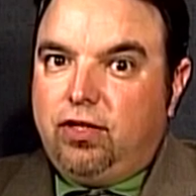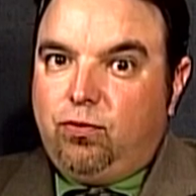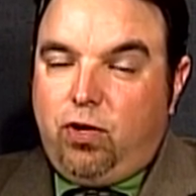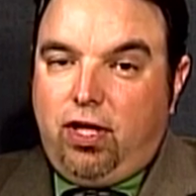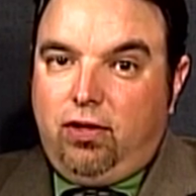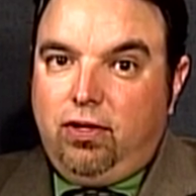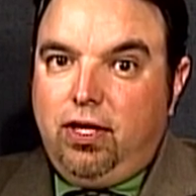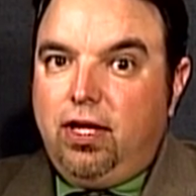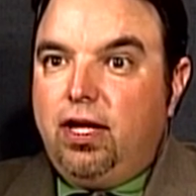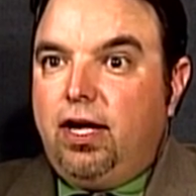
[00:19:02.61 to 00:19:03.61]
as well,
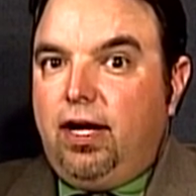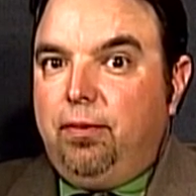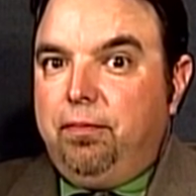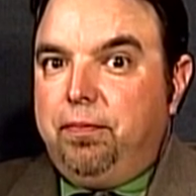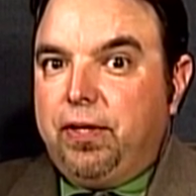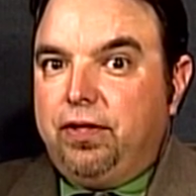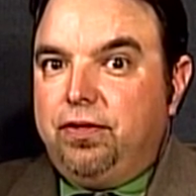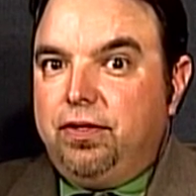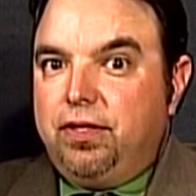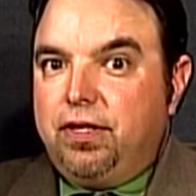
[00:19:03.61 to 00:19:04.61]

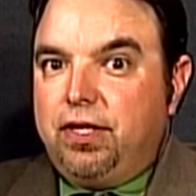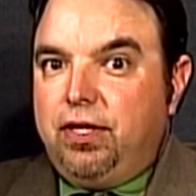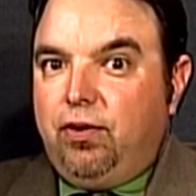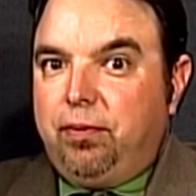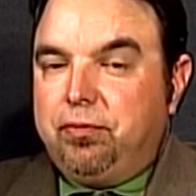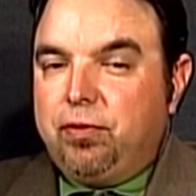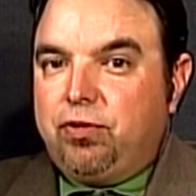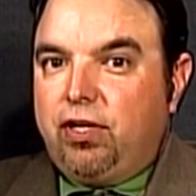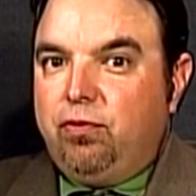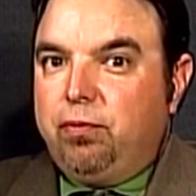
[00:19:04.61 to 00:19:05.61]
but I'm
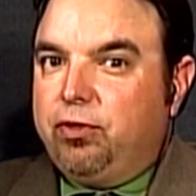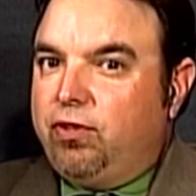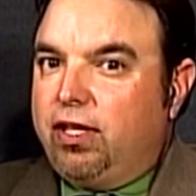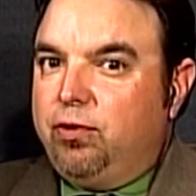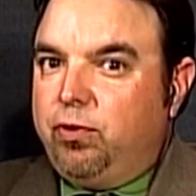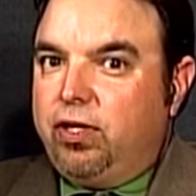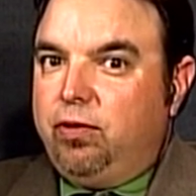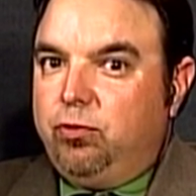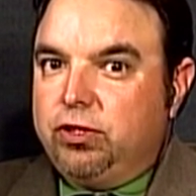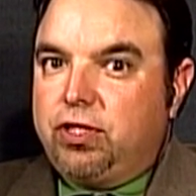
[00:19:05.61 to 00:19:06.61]
trying to remember exactly where
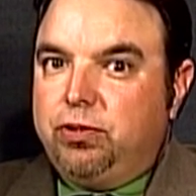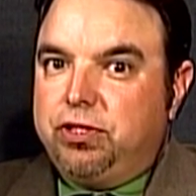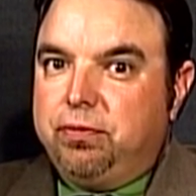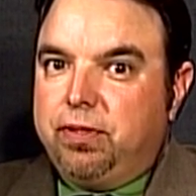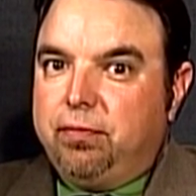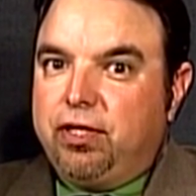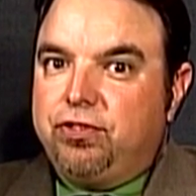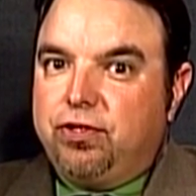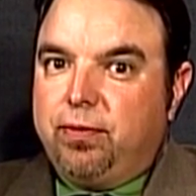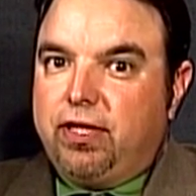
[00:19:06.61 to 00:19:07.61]
he was coaching, but I'm not
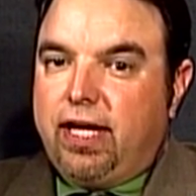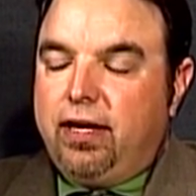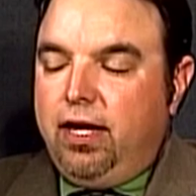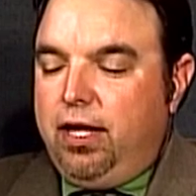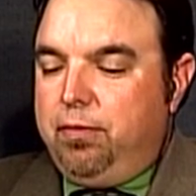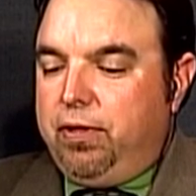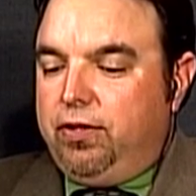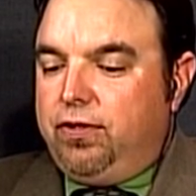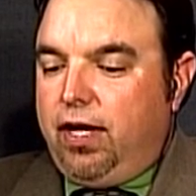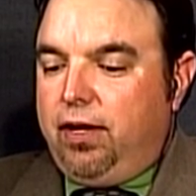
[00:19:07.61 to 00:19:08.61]
sure about that.
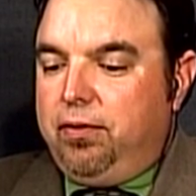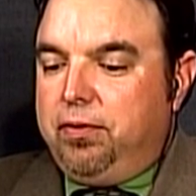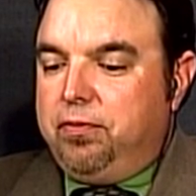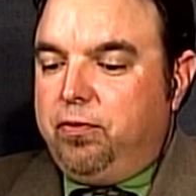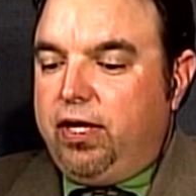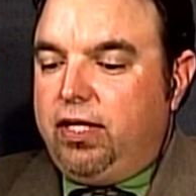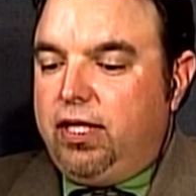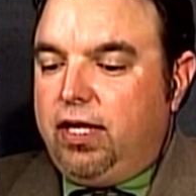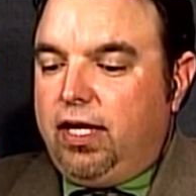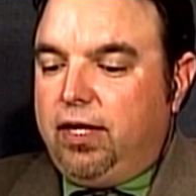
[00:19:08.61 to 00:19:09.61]
But
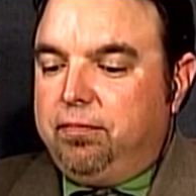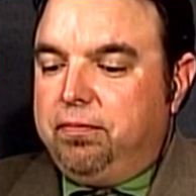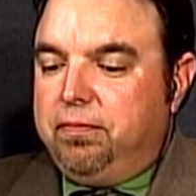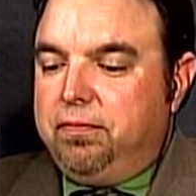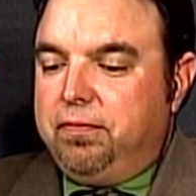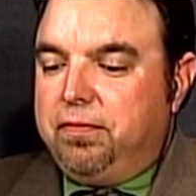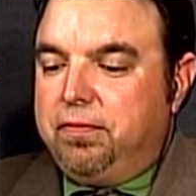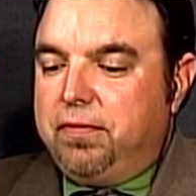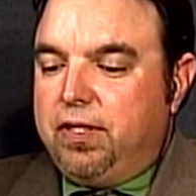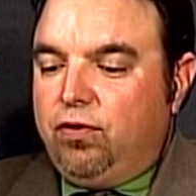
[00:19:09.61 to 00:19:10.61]
Randy
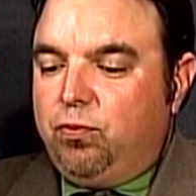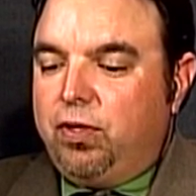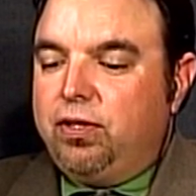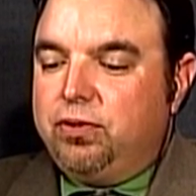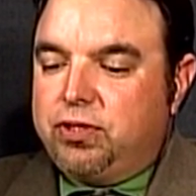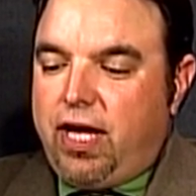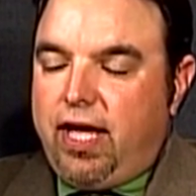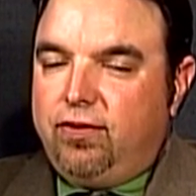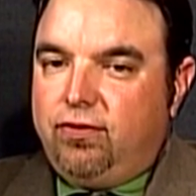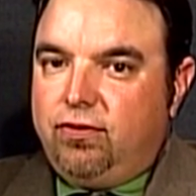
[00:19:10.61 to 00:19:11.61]
is one of those
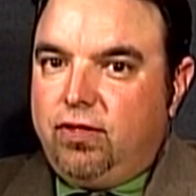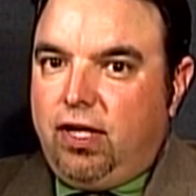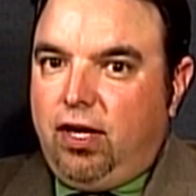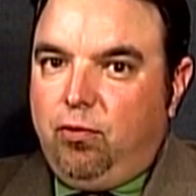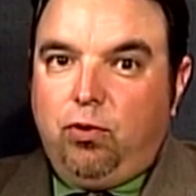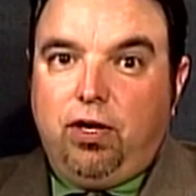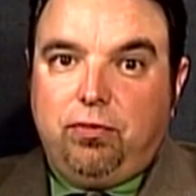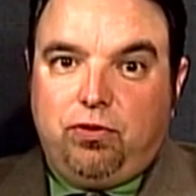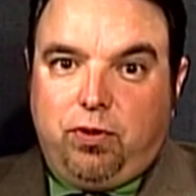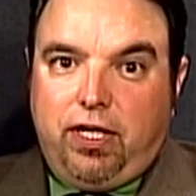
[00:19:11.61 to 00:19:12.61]
guys, wore
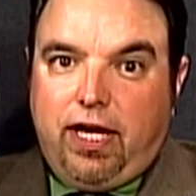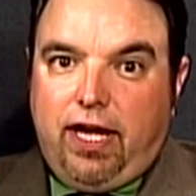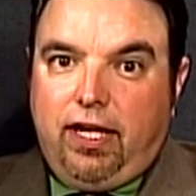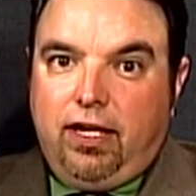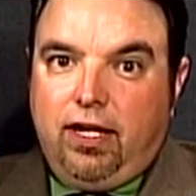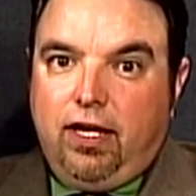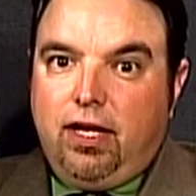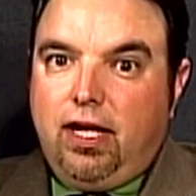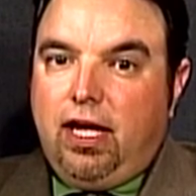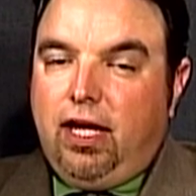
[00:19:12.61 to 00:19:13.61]
number 29,
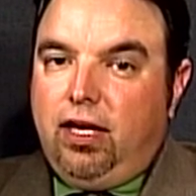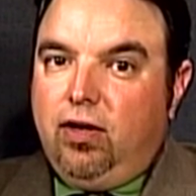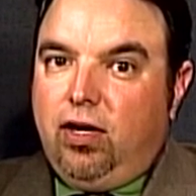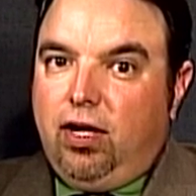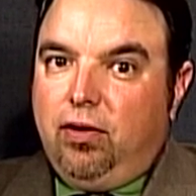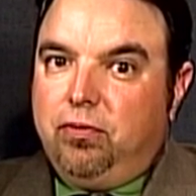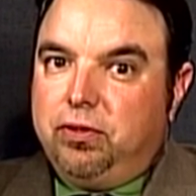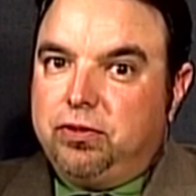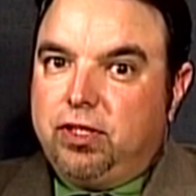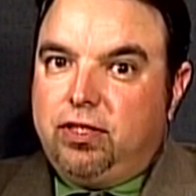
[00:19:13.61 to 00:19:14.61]
and
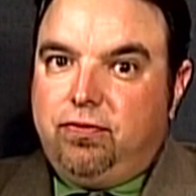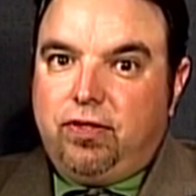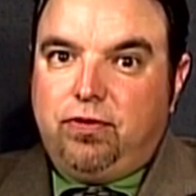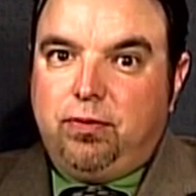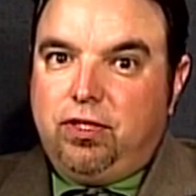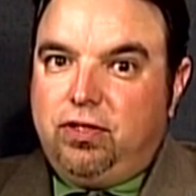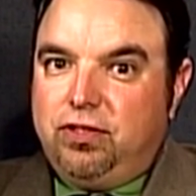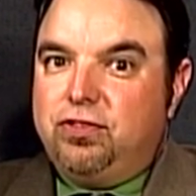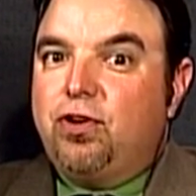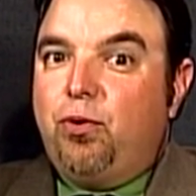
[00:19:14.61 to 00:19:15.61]
was a defenseman that you
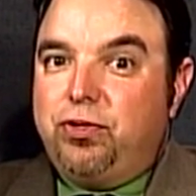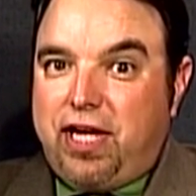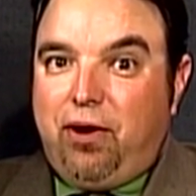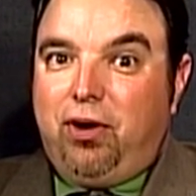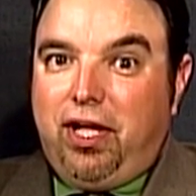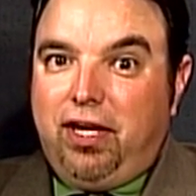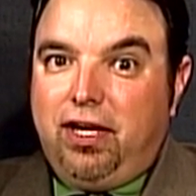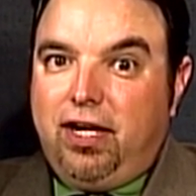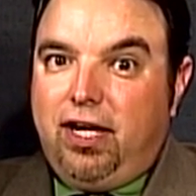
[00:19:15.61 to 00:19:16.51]
could just always count on.